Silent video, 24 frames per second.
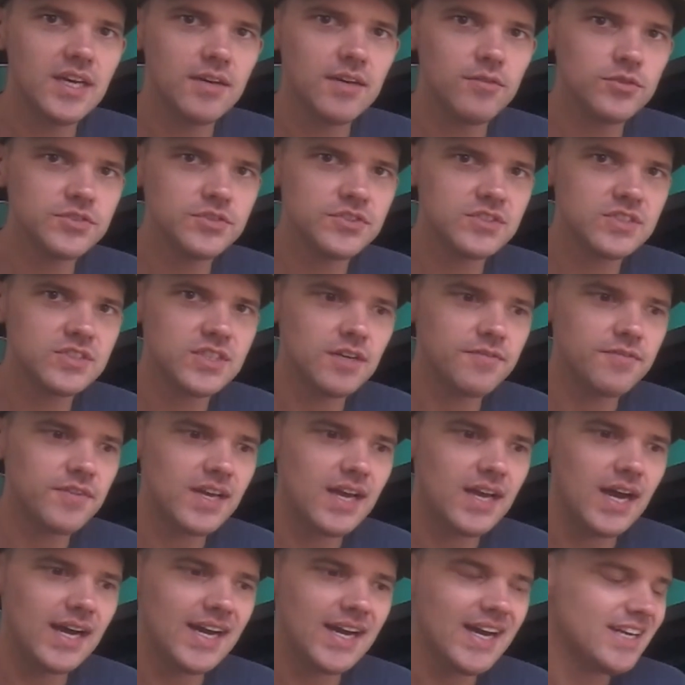Devils and stuff,
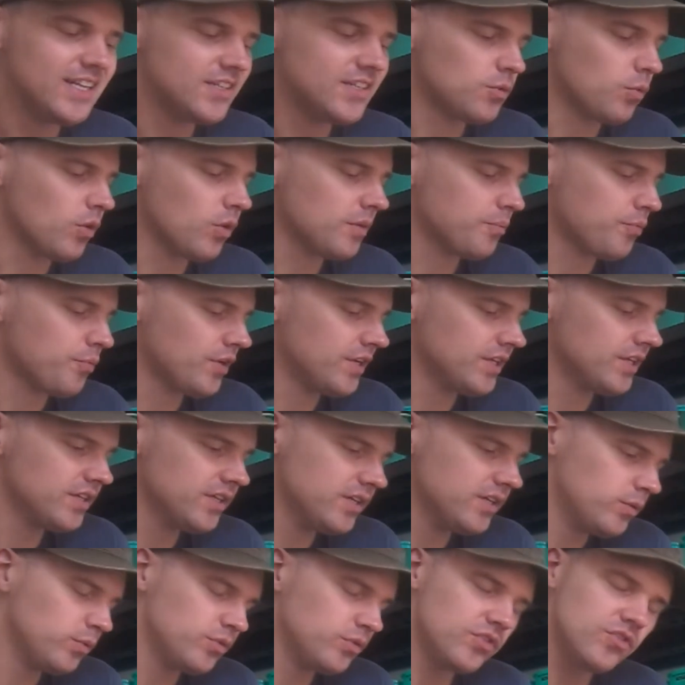I got it to work pretty
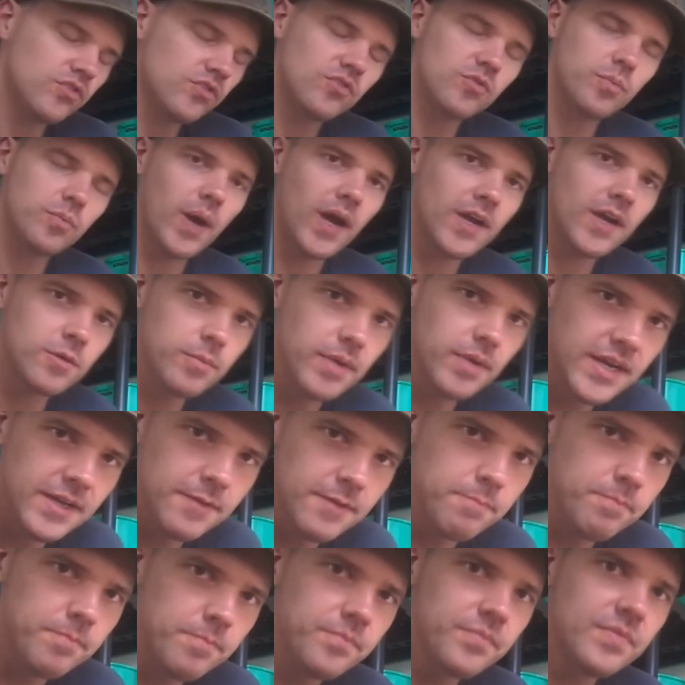good with
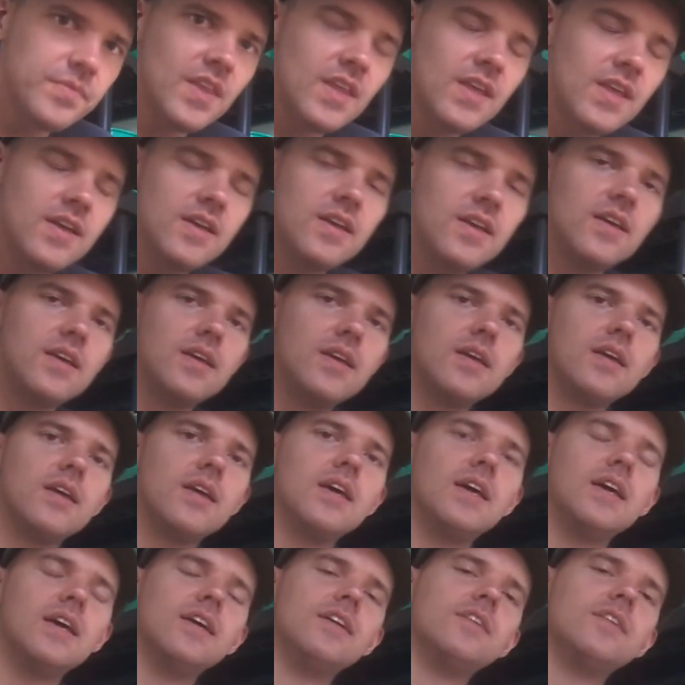Spider-Man.
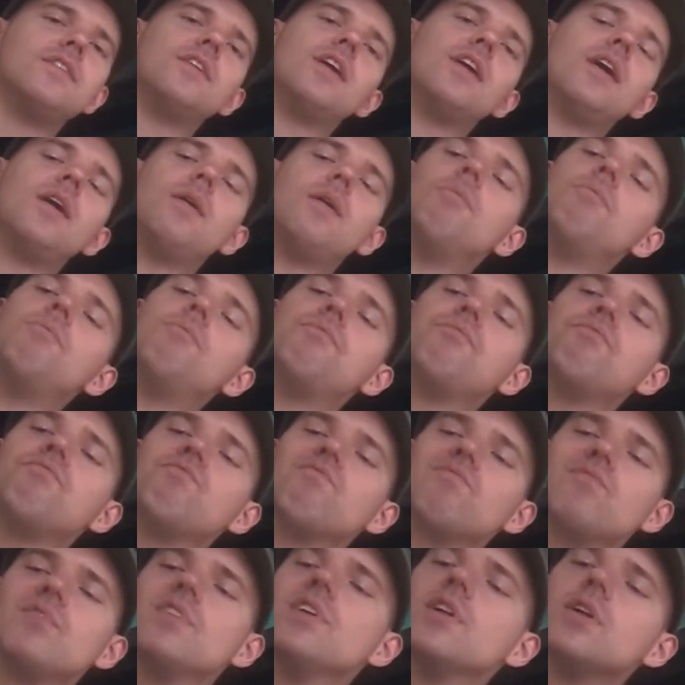And,
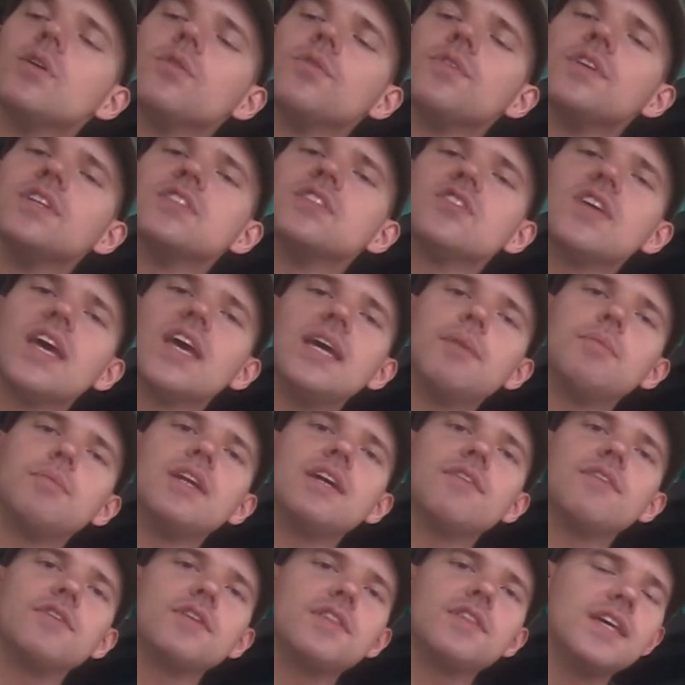you know, this game
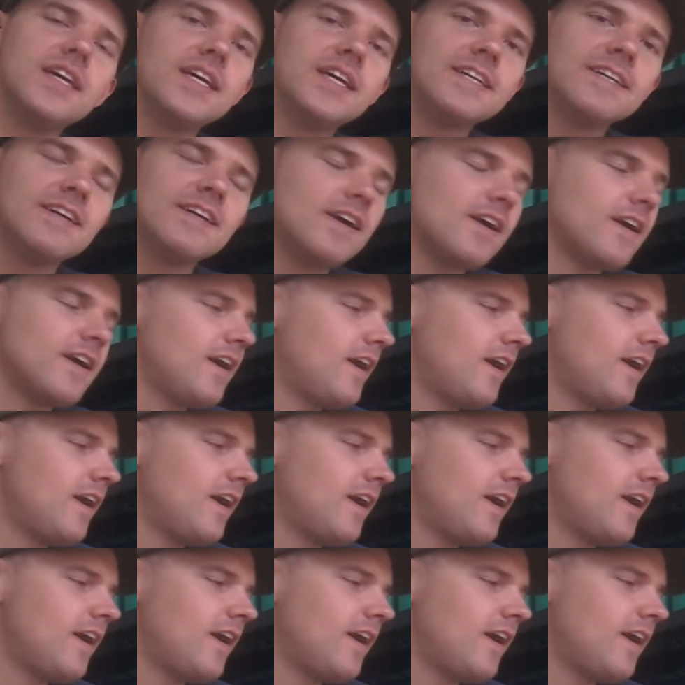and everything,